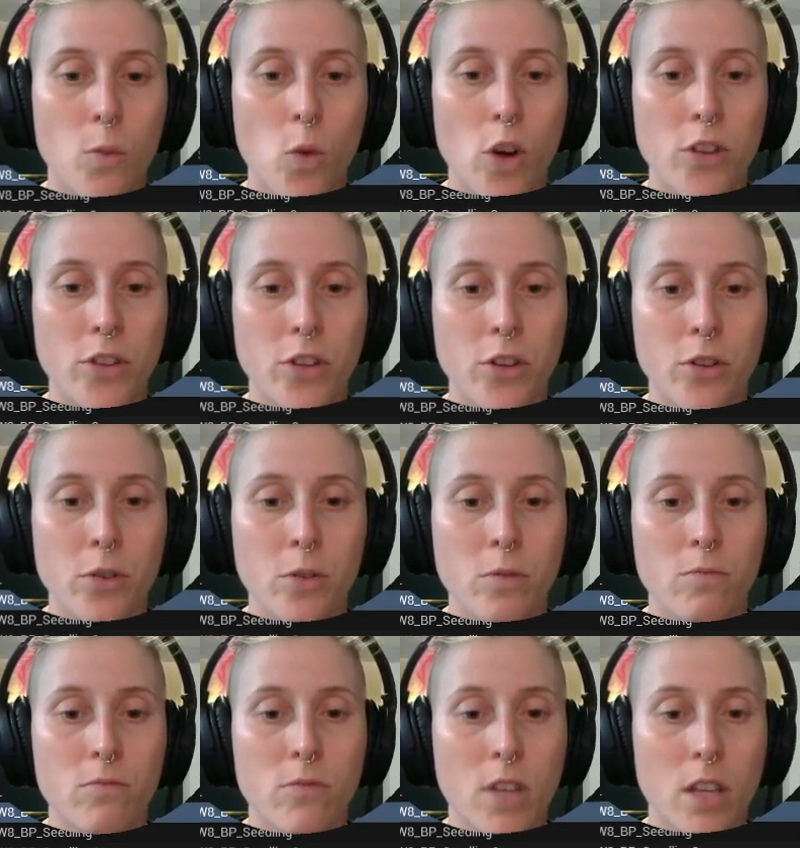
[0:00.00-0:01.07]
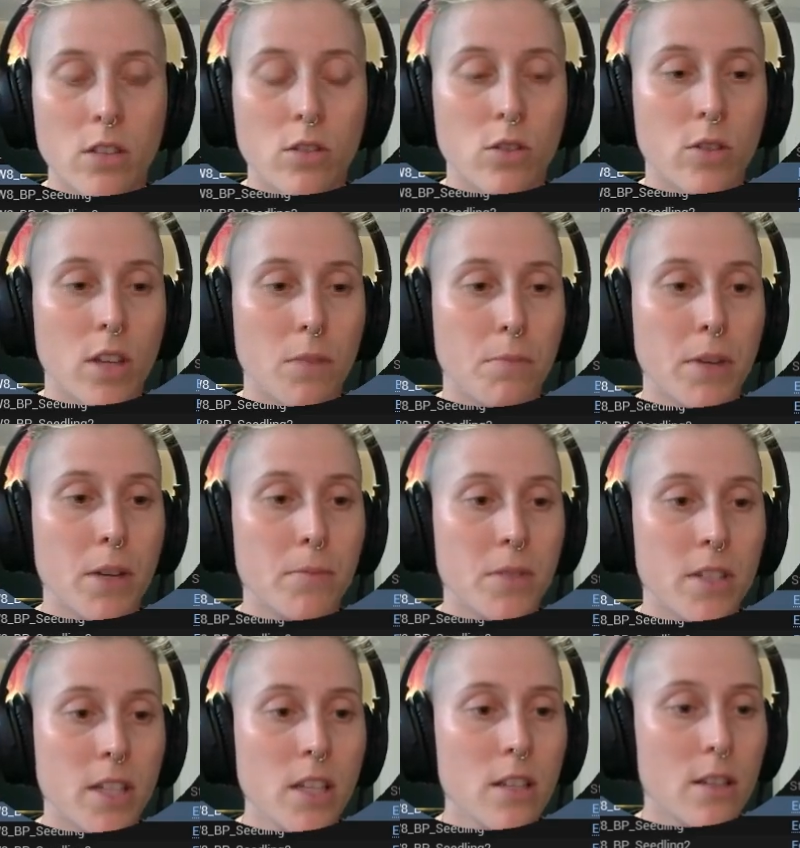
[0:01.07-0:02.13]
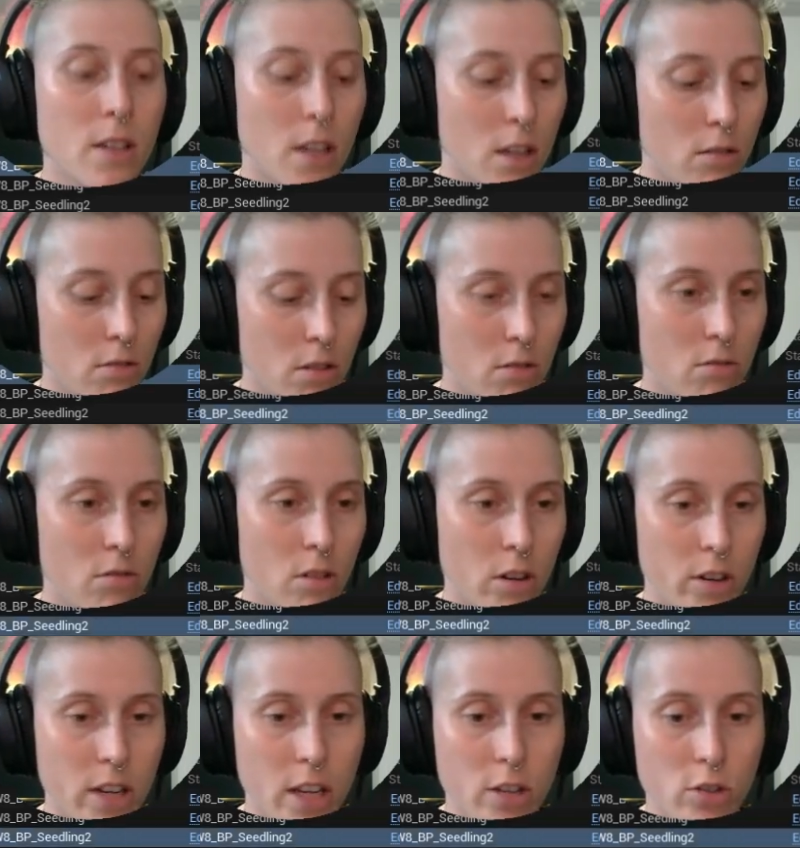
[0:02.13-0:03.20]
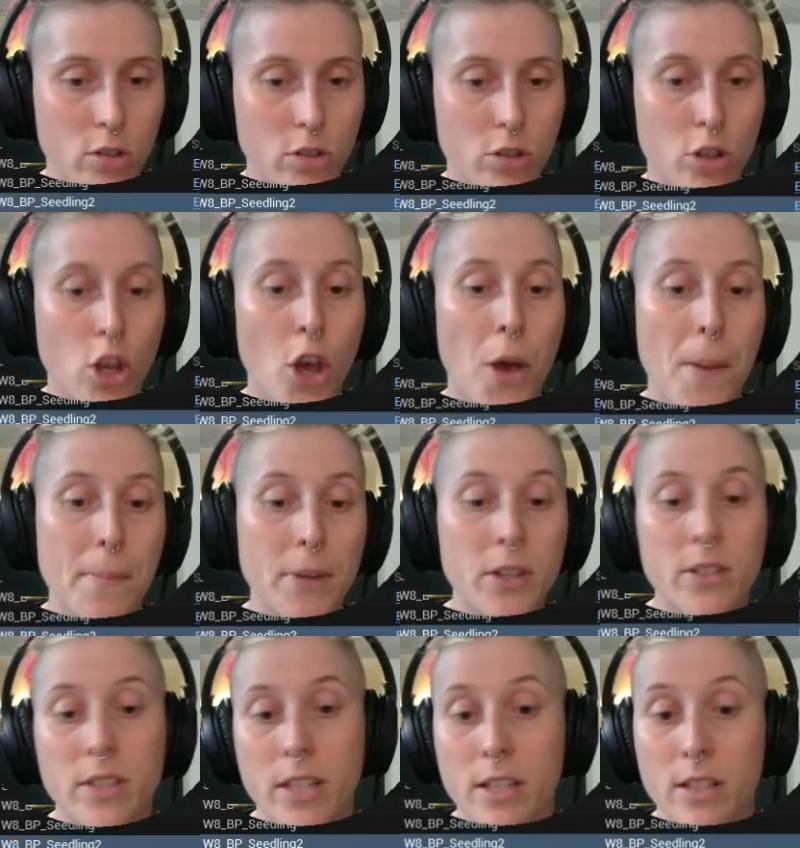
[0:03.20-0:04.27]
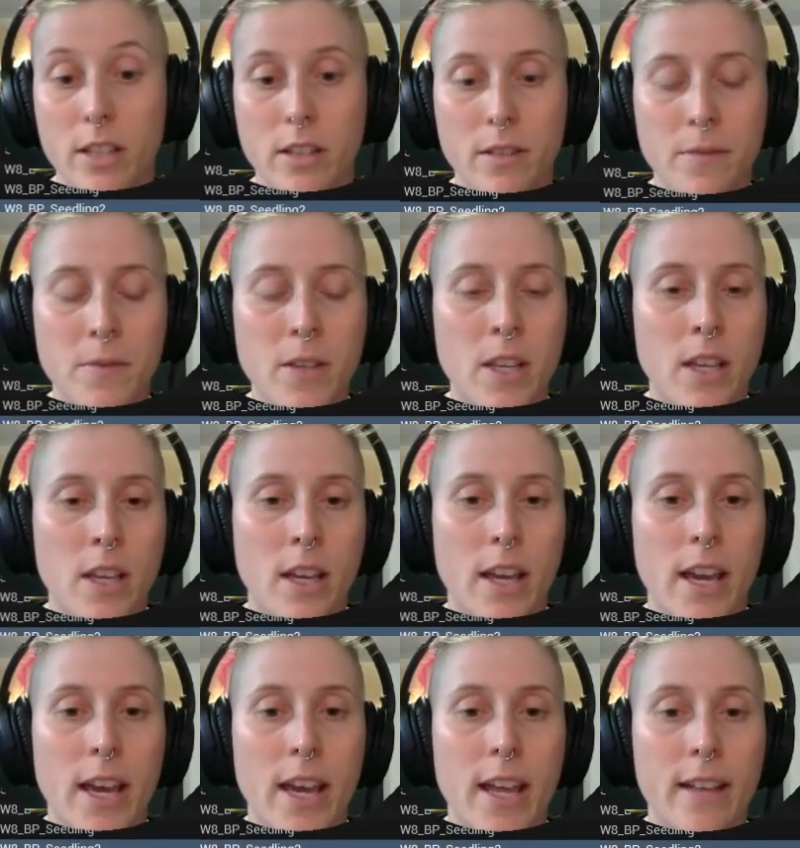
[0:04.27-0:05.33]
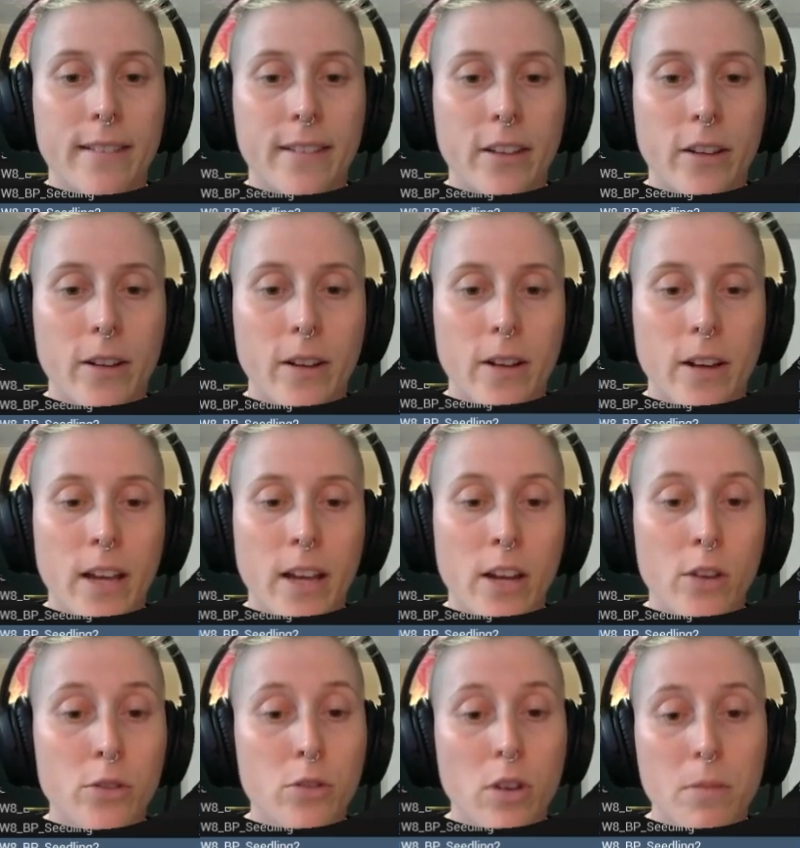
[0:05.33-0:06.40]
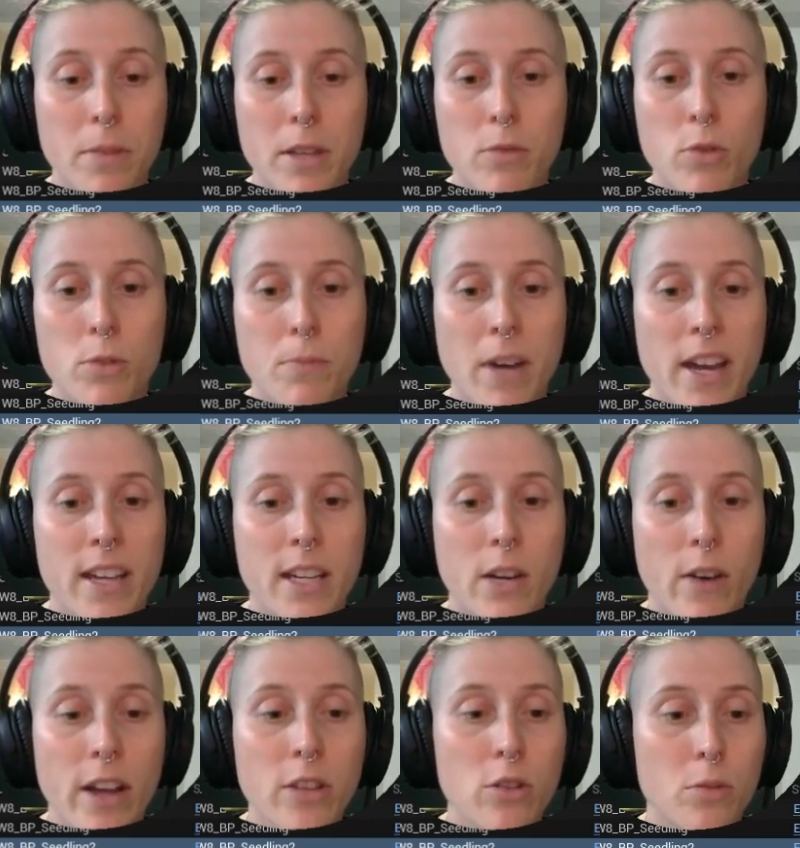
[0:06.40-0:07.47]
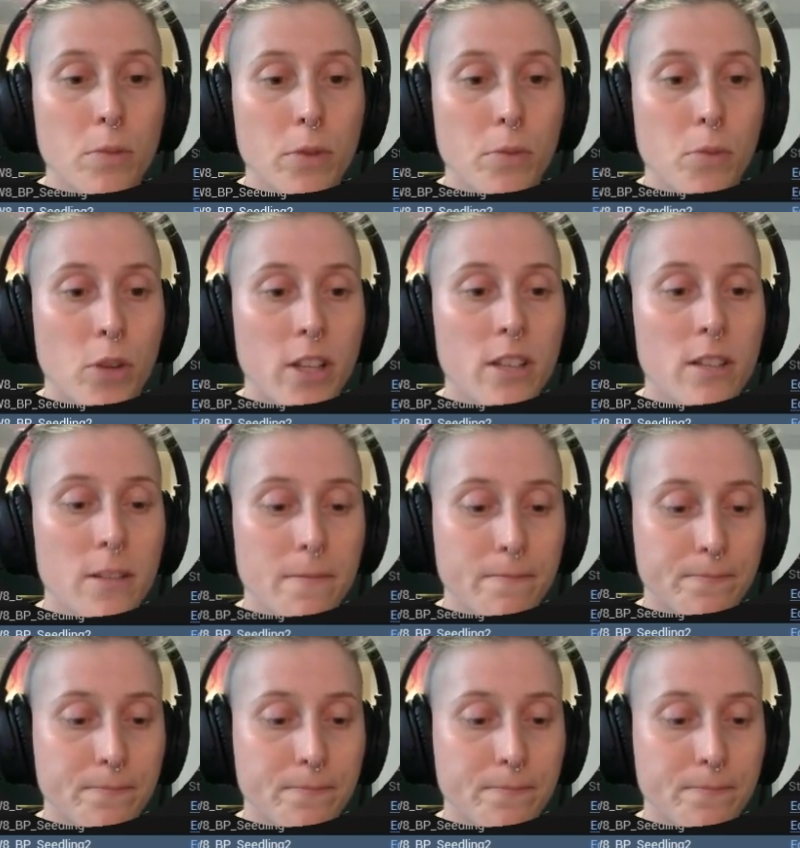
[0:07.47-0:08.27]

One, you know, that you can pick up the seeds, and one you can just put the seeds in. And also I played with my character blueprint.